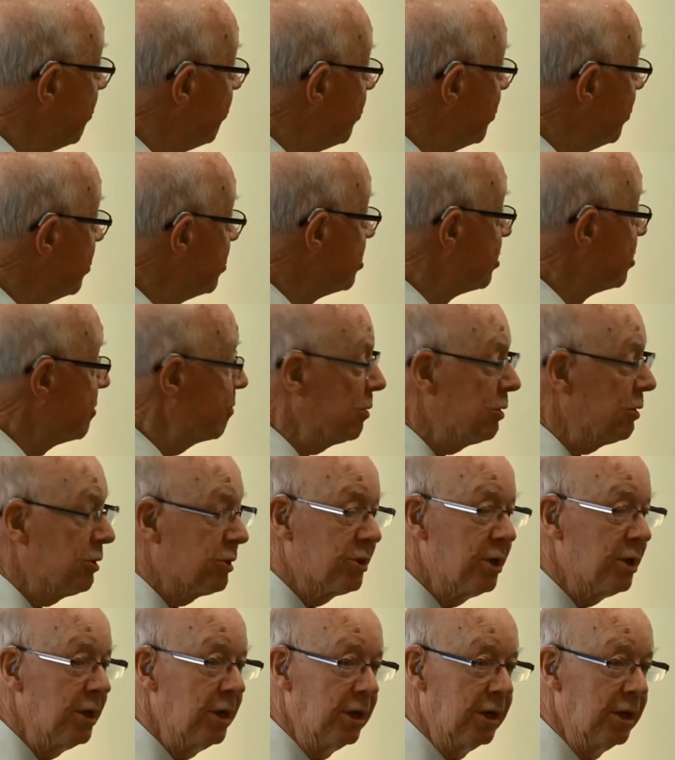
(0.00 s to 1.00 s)

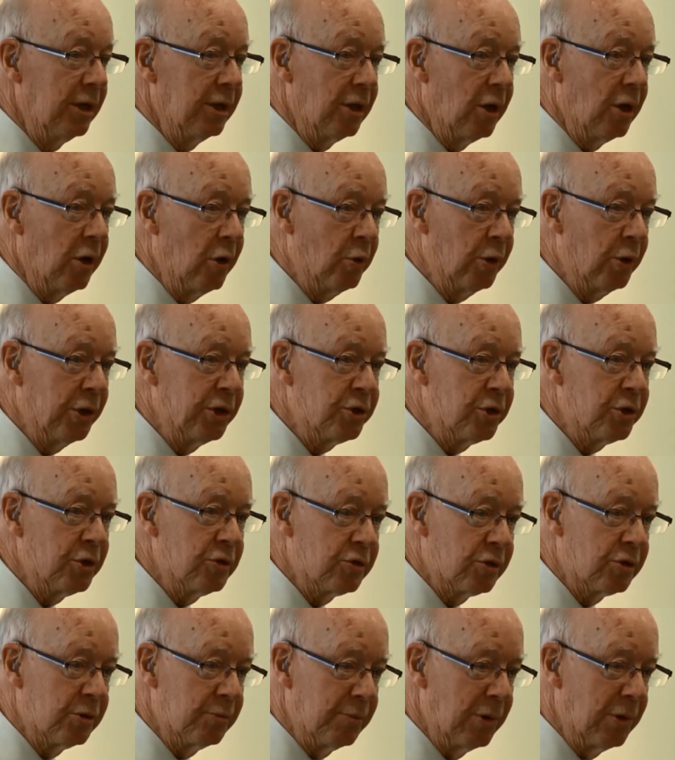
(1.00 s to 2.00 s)
principles, the whole
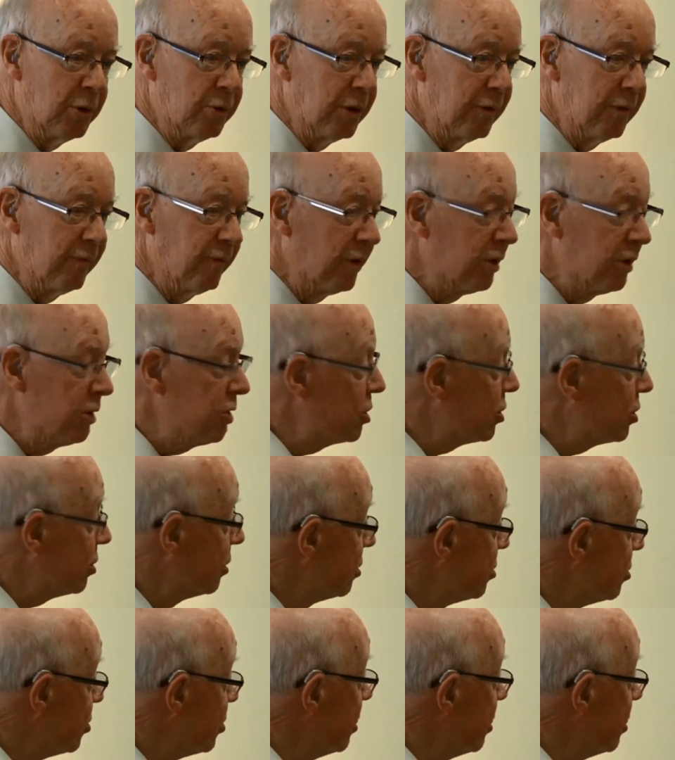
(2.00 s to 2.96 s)
issues of motivation and